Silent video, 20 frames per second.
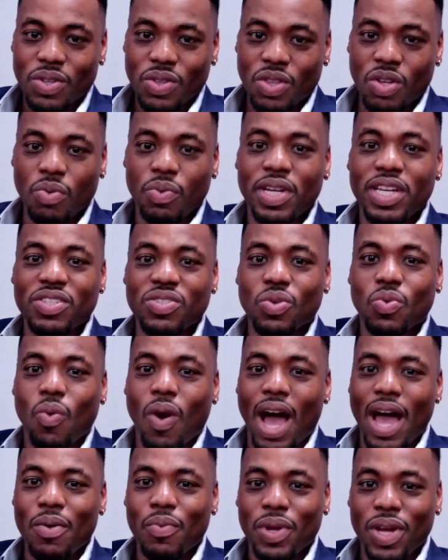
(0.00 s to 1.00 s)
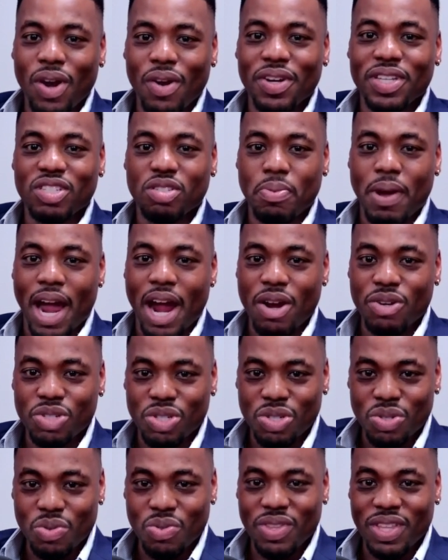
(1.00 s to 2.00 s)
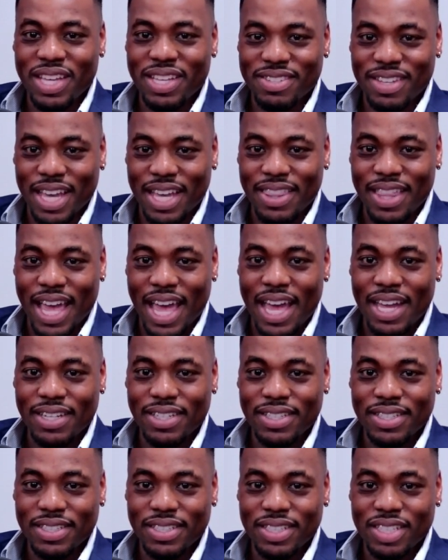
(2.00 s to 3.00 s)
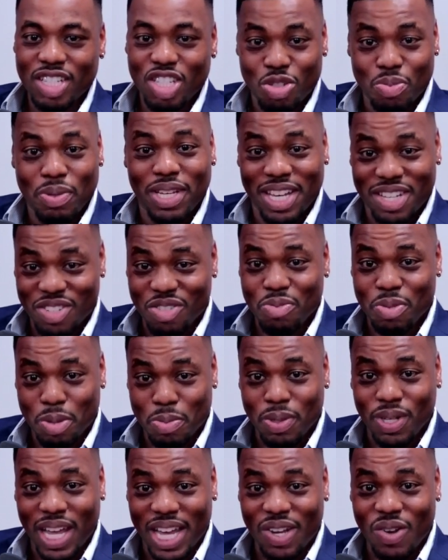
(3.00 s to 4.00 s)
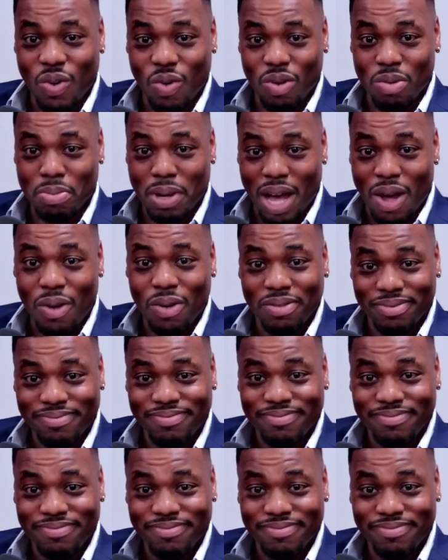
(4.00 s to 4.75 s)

the reason why we are inspired to do things like that is because of people like Colin Powell.